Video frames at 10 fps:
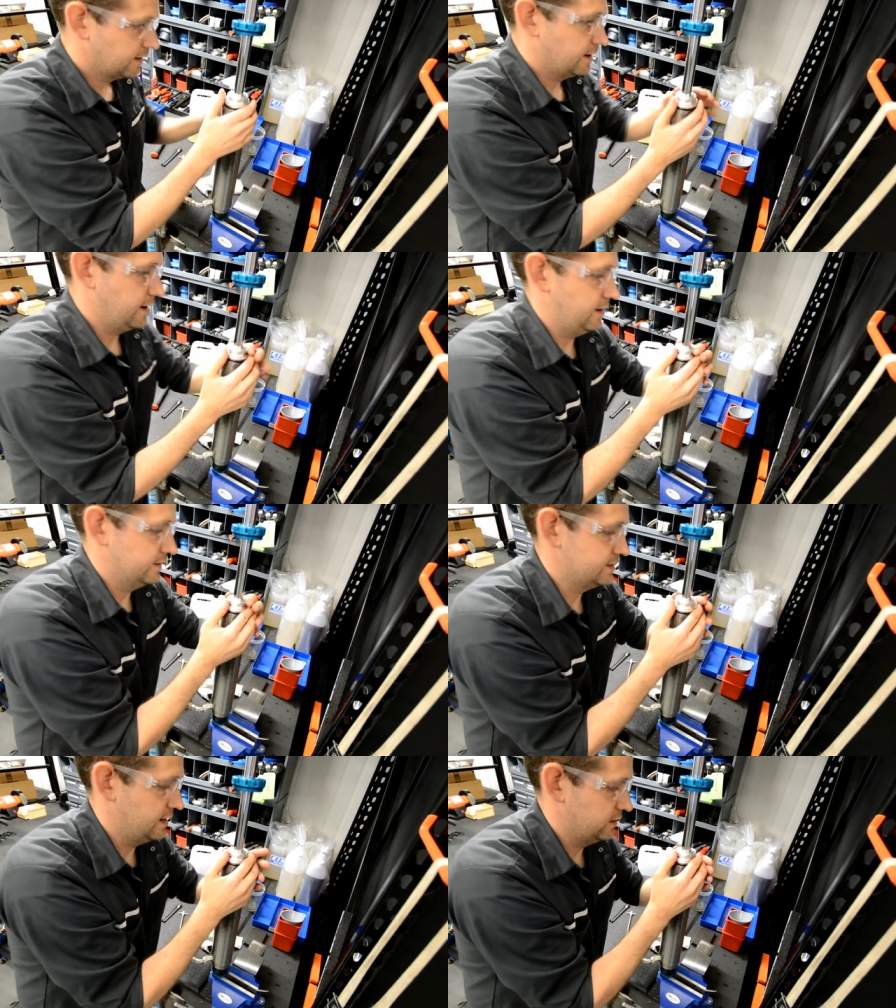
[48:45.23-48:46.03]
And
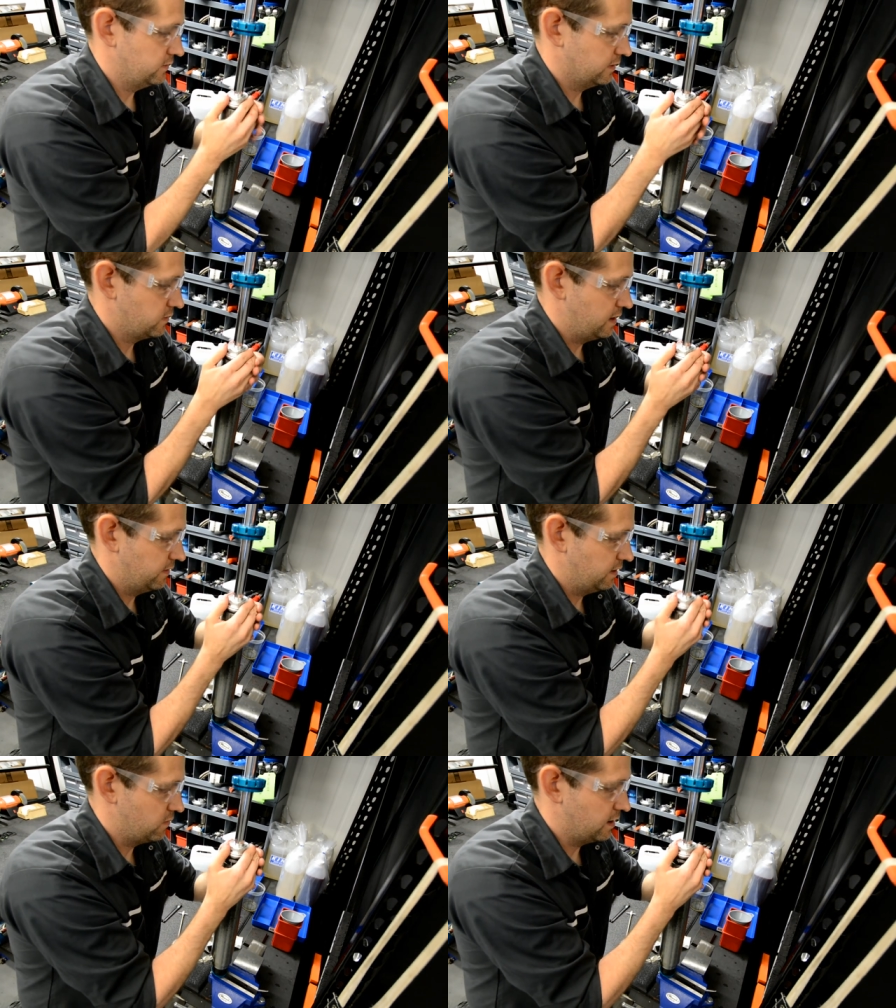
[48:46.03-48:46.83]
it's not doing quite what
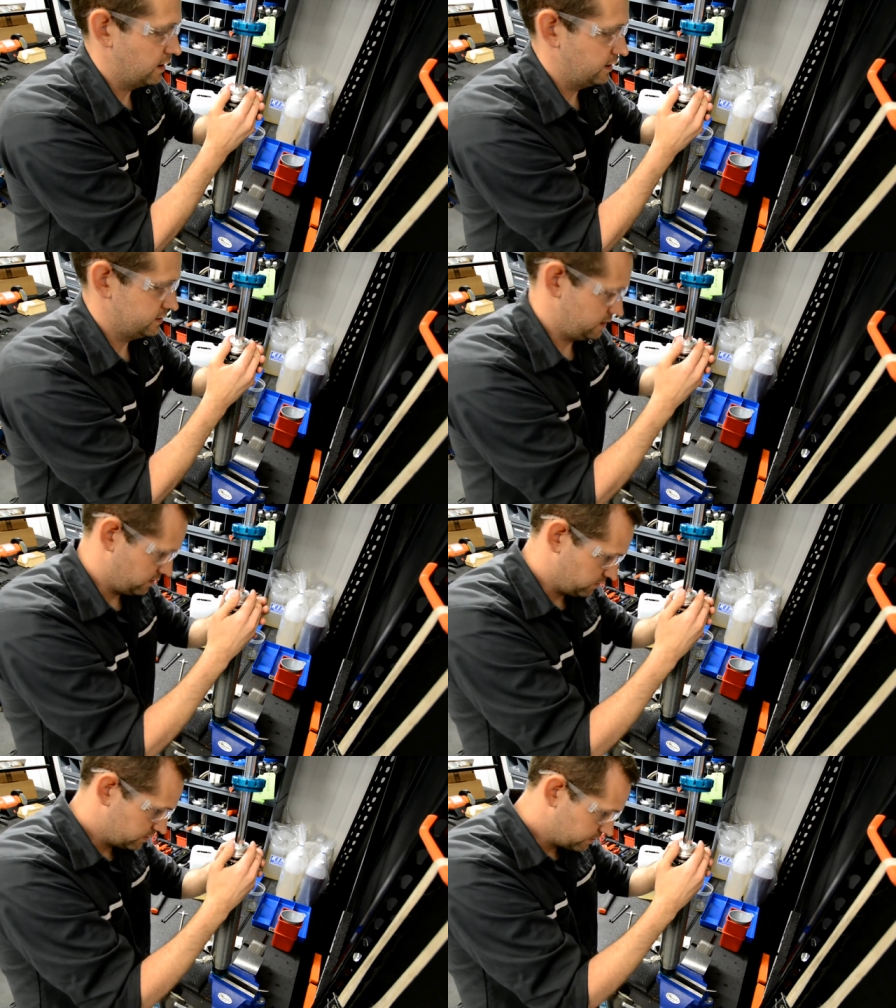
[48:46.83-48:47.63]
I wanted it to
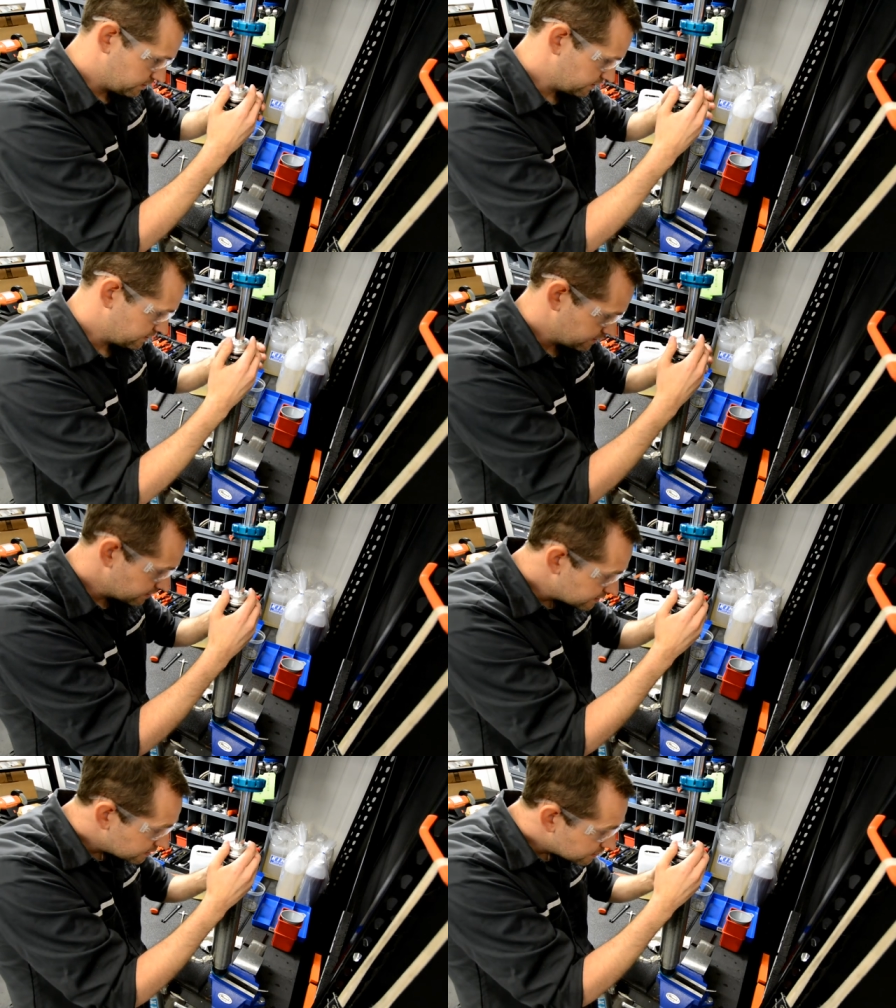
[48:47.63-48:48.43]
do.
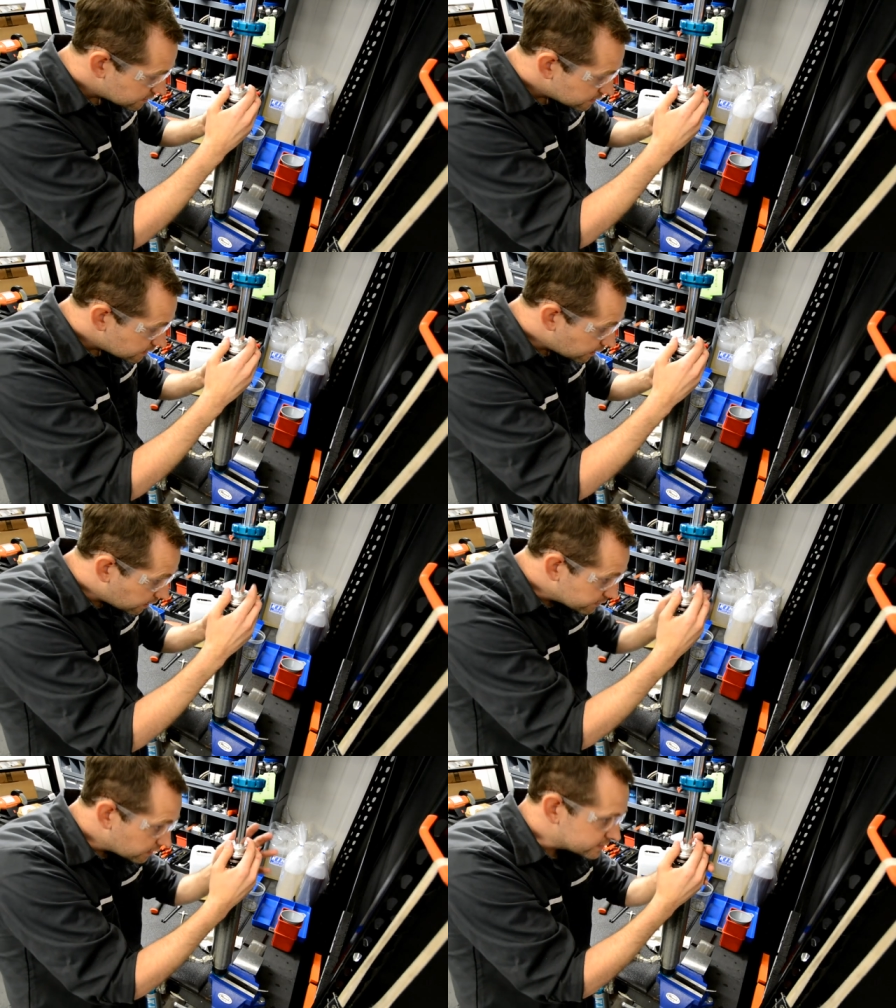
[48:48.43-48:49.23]

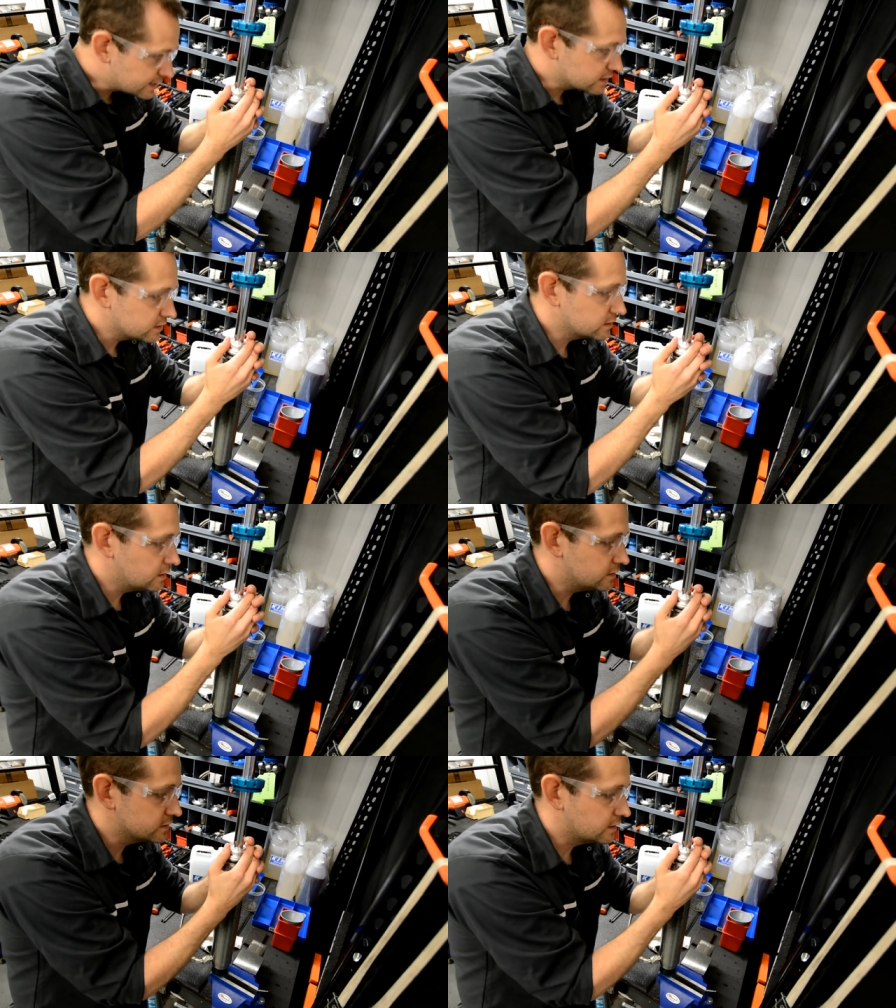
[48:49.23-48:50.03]
Oh no, it's actually
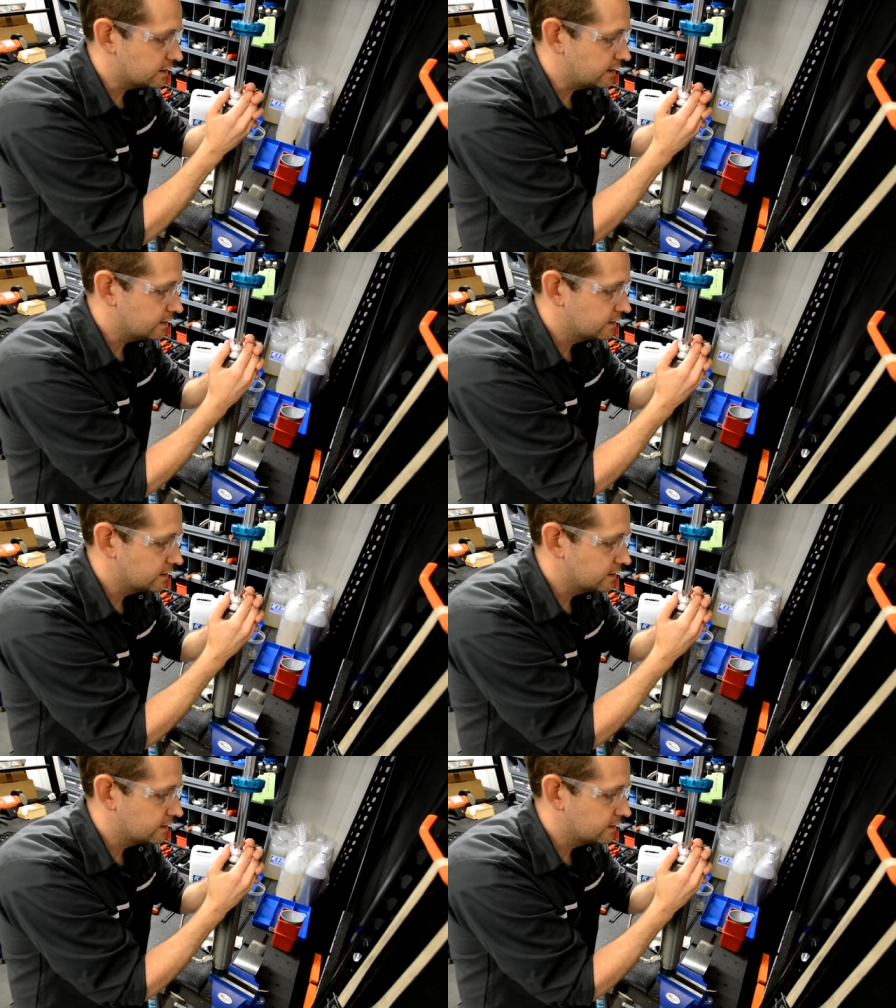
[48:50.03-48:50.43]
close. All right.